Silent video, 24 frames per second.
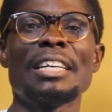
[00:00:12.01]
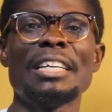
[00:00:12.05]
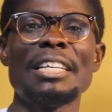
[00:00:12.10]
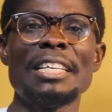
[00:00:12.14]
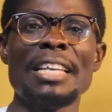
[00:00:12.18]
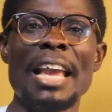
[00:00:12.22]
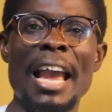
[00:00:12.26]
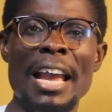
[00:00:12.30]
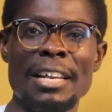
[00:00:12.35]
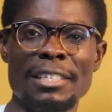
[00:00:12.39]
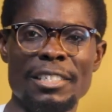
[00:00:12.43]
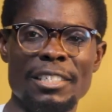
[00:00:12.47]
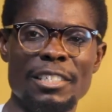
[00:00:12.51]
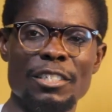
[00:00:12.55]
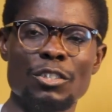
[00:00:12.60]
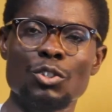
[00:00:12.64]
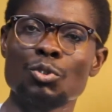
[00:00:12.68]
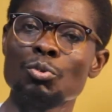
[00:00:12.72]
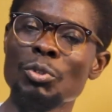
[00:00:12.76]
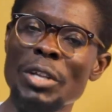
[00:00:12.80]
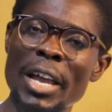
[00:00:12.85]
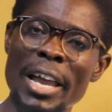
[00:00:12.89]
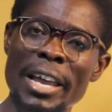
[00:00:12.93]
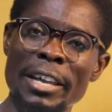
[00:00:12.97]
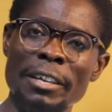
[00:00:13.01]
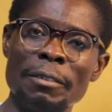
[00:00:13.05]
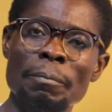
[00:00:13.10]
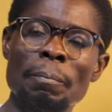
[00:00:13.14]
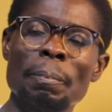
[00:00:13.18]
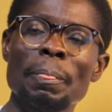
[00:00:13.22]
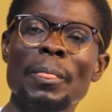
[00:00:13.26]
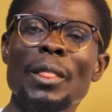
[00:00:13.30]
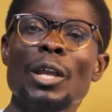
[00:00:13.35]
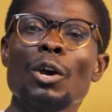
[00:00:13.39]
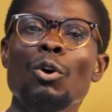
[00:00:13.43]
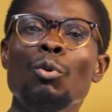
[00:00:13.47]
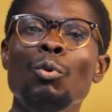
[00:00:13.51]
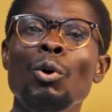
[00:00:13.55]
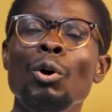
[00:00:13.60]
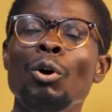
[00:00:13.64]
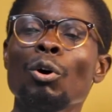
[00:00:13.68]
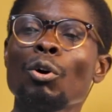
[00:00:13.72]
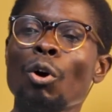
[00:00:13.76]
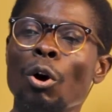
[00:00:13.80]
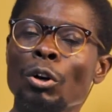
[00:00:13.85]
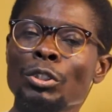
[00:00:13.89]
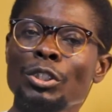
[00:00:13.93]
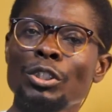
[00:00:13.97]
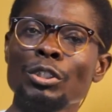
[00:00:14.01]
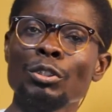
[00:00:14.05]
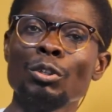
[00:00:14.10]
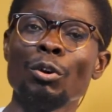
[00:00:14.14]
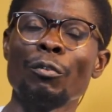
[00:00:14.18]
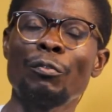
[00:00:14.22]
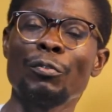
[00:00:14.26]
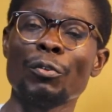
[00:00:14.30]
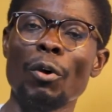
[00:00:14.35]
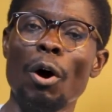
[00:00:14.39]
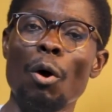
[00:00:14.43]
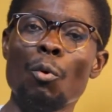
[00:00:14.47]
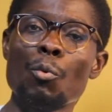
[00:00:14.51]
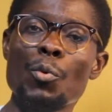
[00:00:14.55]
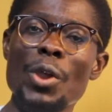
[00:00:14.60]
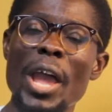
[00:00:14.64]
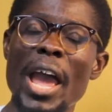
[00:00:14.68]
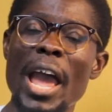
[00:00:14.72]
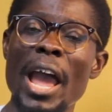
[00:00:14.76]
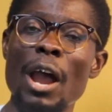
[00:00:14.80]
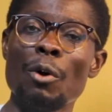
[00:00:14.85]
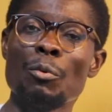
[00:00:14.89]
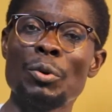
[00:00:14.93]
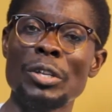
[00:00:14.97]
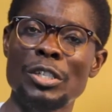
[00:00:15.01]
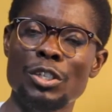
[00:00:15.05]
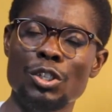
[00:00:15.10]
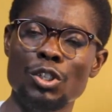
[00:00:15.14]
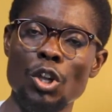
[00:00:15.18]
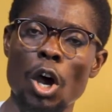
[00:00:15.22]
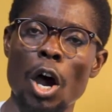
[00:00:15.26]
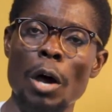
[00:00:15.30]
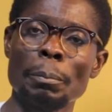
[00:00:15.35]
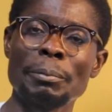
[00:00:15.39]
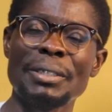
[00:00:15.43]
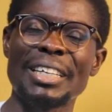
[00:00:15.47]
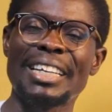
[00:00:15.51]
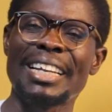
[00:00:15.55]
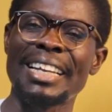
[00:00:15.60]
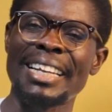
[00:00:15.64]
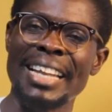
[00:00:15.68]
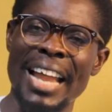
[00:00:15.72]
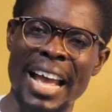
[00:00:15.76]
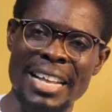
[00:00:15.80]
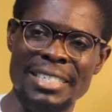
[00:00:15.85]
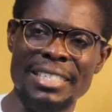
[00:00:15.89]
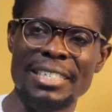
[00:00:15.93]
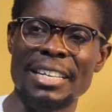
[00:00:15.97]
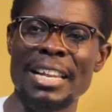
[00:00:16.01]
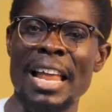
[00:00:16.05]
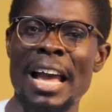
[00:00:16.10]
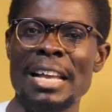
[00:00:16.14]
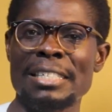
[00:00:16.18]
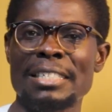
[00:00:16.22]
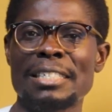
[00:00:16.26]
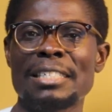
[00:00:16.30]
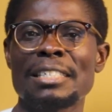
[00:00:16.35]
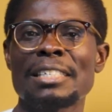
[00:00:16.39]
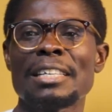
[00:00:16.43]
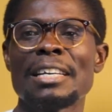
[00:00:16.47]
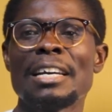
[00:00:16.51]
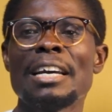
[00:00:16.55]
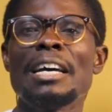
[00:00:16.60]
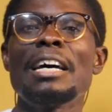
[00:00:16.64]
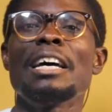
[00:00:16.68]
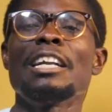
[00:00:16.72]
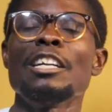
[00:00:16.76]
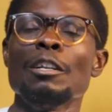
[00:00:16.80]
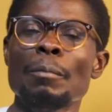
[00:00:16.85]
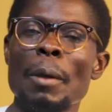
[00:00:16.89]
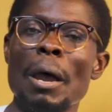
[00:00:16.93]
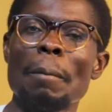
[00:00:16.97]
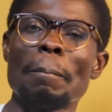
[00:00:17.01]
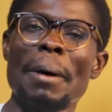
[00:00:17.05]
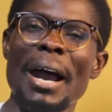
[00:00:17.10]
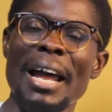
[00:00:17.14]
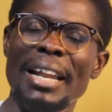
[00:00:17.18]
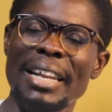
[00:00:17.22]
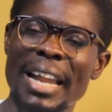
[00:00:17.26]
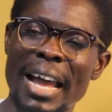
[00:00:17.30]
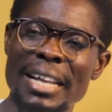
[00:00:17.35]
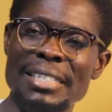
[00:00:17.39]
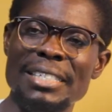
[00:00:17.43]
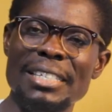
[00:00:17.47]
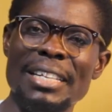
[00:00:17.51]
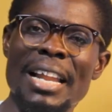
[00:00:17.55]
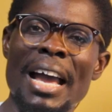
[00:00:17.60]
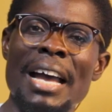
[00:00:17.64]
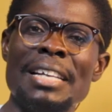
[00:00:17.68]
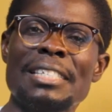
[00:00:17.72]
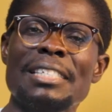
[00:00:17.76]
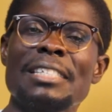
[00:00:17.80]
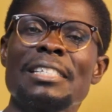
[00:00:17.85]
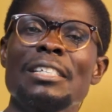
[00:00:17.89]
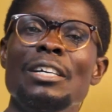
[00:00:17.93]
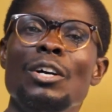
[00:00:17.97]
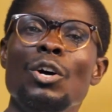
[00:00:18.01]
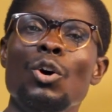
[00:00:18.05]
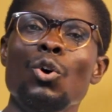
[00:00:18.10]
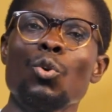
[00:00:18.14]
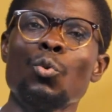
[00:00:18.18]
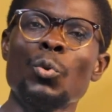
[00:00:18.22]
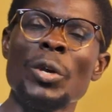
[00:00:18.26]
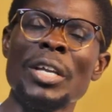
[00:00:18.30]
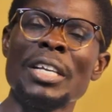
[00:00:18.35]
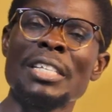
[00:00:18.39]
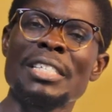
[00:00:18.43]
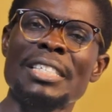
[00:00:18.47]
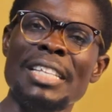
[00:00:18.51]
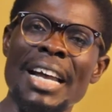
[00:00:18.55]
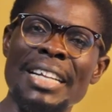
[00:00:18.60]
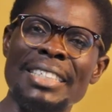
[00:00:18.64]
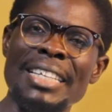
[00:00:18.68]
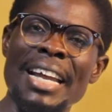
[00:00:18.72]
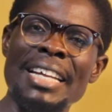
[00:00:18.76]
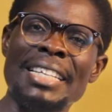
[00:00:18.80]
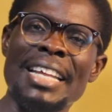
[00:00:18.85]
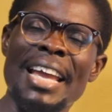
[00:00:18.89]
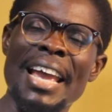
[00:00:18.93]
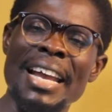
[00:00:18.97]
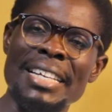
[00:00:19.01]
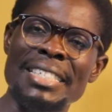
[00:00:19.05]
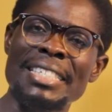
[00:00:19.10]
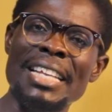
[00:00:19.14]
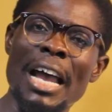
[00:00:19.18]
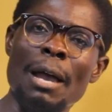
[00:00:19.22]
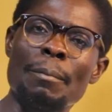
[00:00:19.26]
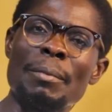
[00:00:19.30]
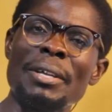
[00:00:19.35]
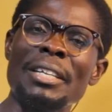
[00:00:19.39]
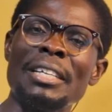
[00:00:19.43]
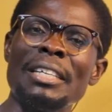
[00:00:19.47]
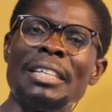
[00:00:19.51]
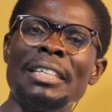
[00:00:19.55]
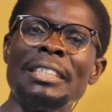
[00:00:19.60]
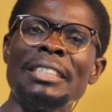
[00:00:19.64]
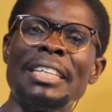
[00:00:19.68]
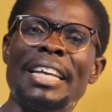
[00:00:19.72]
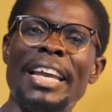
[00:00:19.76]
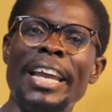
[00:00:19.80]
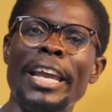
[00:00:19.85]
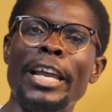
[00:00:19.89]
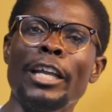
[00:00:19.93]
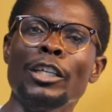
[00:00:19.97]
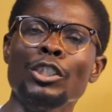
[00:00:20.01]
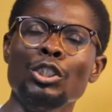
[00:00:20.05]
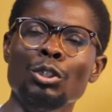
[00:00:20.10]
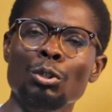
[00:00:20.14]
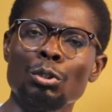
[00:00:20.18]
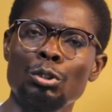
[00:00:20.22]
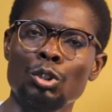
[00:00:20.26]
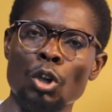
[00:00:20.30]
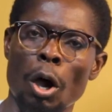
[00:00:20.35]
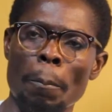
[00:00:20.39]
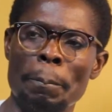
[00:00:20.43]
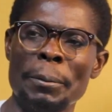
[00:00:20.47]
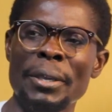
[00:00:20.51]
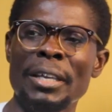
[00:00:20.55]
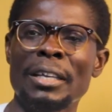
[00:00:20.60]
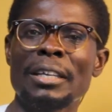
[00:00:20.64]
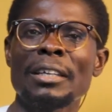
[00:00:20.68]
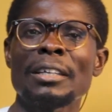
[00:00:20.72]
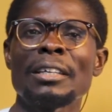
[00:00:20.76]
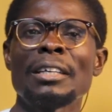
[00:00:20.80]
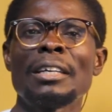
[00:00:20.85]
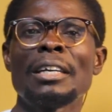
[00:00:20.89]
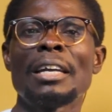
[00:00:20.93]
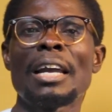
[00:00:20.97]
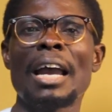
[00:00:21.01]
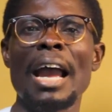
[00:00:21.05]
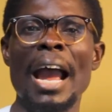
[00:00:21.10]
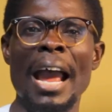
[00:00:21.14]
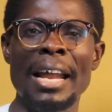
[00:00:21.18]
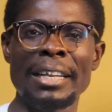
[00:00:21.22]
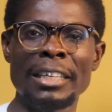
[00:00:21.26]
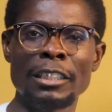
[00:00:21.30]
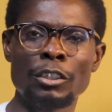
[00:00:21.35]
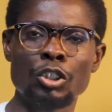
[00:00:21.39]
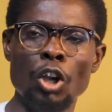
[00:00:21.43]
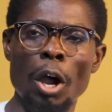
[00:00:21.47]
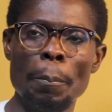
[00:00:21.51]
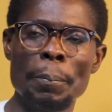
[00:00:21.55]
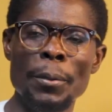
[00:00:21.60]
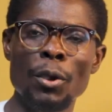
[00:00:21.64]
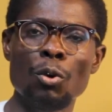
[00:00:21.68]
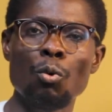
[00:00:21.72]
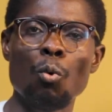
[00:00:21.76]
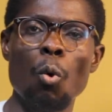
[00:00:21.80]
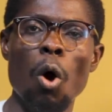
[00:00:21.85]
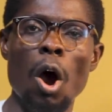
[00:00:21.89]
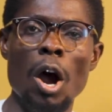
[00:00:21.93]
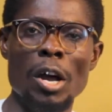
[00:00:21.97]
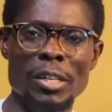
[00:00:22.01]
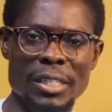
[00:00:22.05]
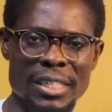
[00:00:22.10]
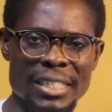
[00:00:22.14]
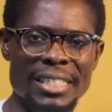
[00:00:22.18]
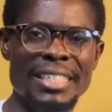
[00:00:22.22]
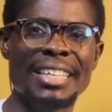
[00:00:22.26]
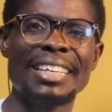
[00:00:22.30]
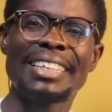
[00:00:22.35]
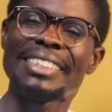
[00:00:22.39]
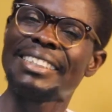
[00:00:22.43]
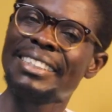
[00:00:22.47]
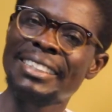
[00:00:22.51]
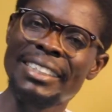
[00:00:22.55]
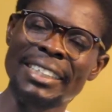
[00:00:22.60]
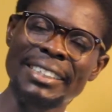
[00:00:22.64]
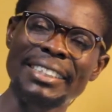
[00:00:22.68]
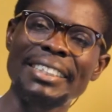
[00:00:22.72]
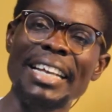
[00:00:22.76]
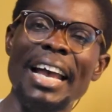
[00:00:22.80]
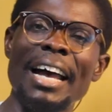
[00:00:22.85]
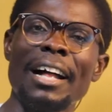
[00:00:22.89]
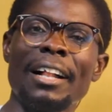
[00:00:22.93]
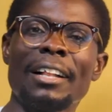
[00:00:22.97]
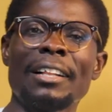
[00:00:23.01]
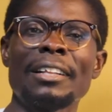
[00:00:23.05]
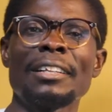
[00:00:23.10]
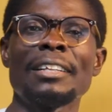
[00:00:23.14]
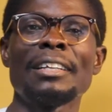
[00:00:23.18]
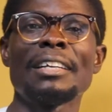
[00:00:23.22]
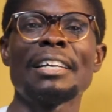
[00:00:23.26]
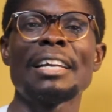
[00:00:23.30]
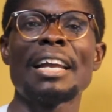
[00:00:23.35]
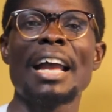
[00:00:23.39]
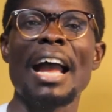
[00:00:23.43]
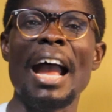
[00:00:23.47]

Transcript: Yes, today we'll continue from where we stopped last class. Remember last class we started examining a new topic, and the topic was the cell.